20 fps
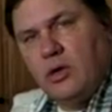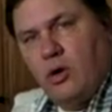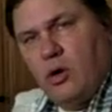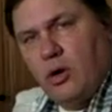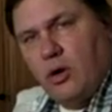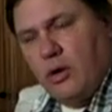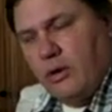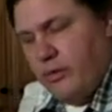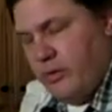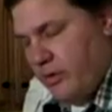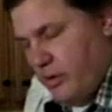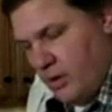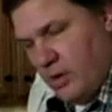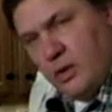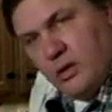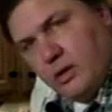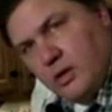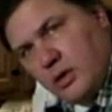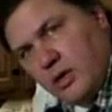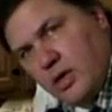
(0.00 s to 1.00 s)
heart,
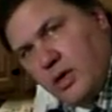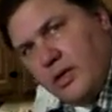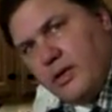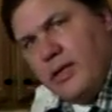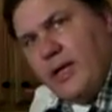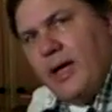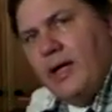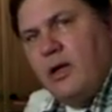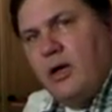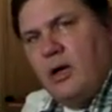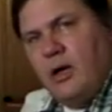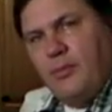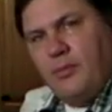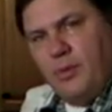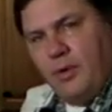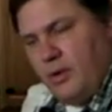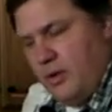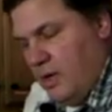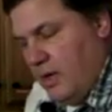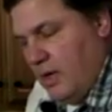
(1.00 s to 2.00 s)
cut that
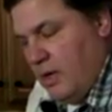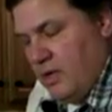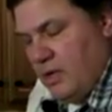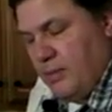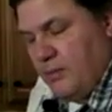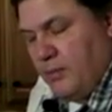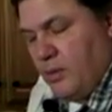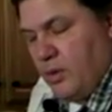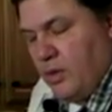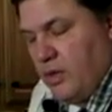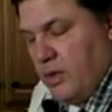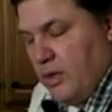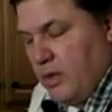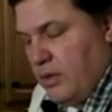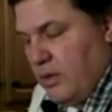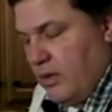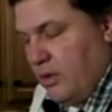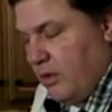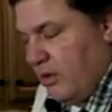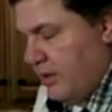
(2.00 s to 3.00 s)
up, and then put it
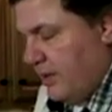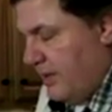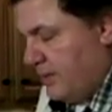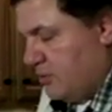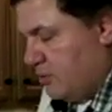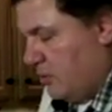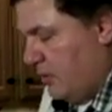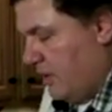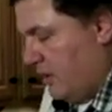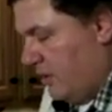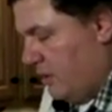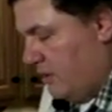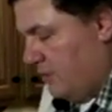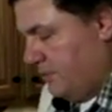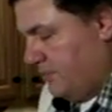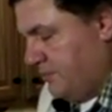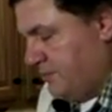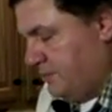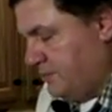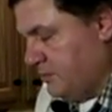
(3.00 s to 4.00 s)
in here as well.
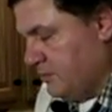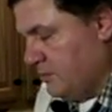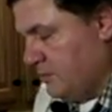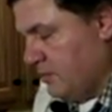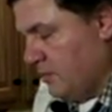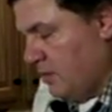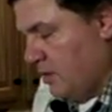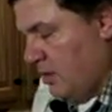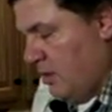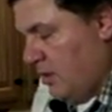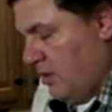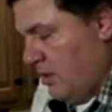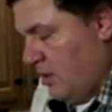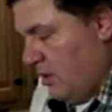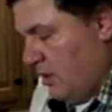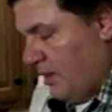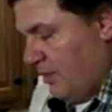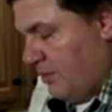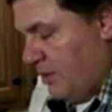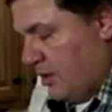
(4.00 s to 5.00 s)

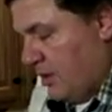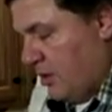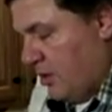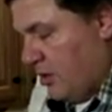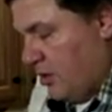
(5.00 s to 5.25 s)
I'm not going to